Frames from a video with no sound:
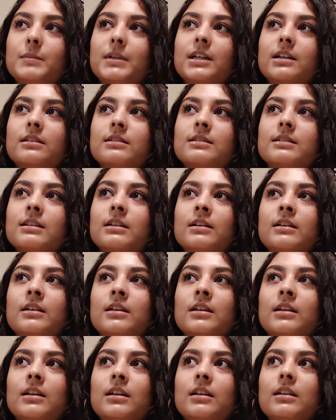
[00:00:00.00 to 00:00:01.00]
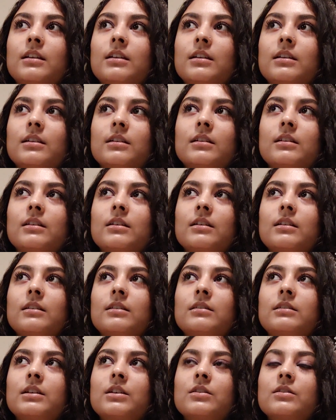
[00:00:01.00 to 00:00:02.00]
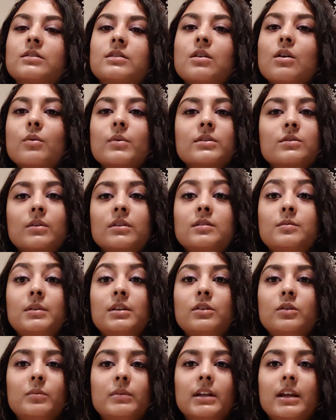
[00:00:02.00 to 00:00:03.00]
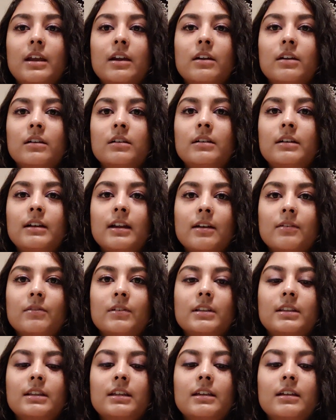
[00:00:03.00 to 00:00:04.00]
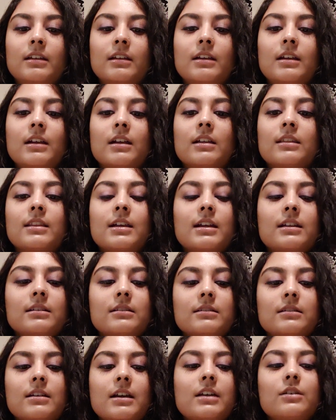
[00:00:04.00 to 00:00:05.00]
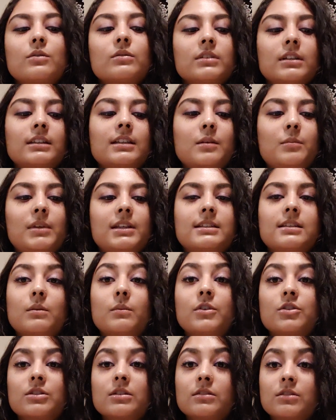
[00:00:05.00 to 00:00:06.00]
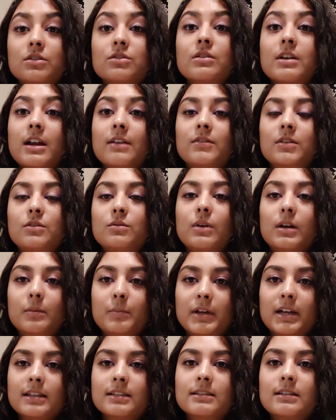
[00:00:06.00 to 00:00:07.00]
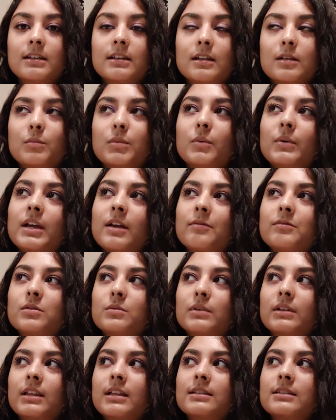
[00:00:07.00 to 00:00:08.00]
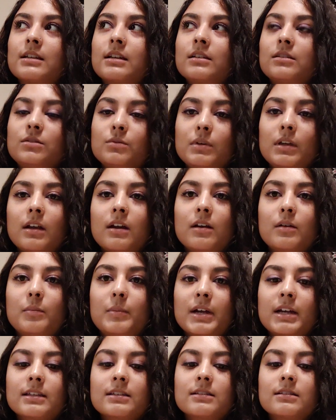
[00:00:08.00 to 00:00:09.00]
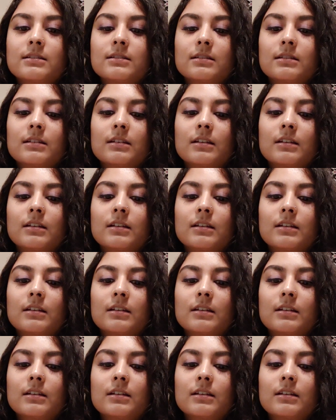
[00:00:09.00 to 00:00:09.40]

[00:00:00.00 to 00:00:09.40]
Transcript: because there's always going to be human error in everything. That I don't think that means that we shouldn't strive to do our best, but we have to realize that doing our best